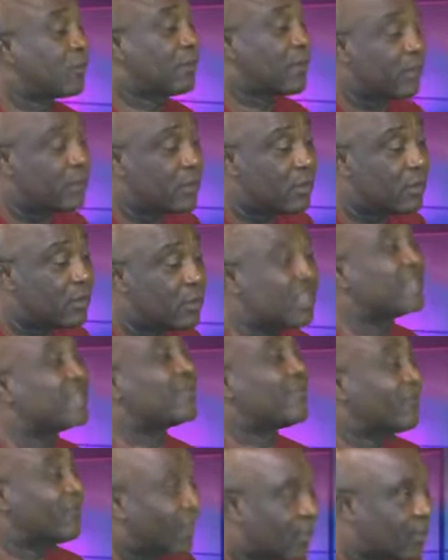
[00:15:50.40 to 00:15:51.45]
our democracy has
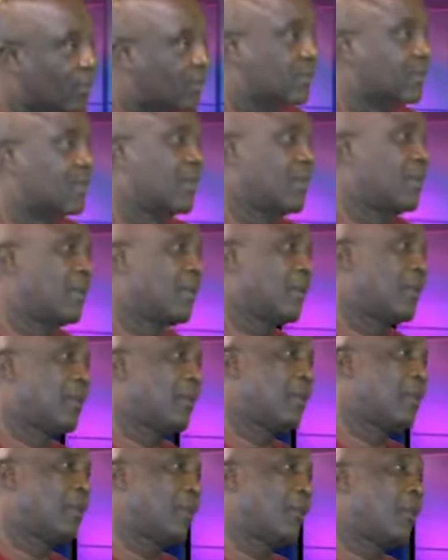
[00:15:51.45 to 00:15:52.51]
failed us.
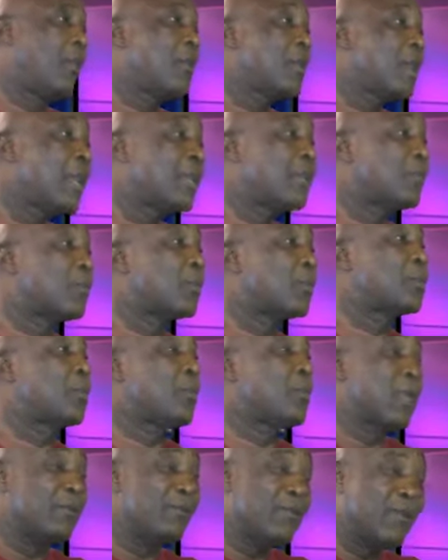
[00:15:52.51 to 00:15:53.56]
Ordinary is supposed to
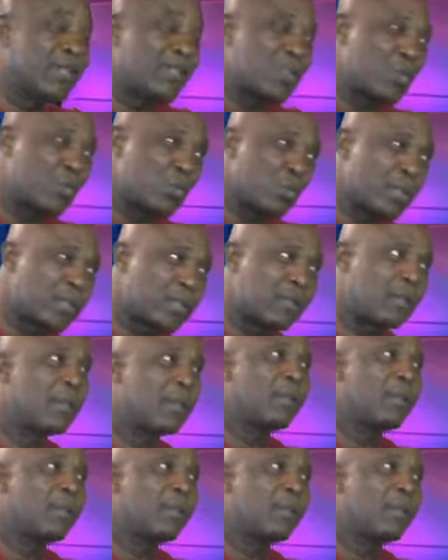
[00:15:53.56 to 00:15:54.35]
be a very sweet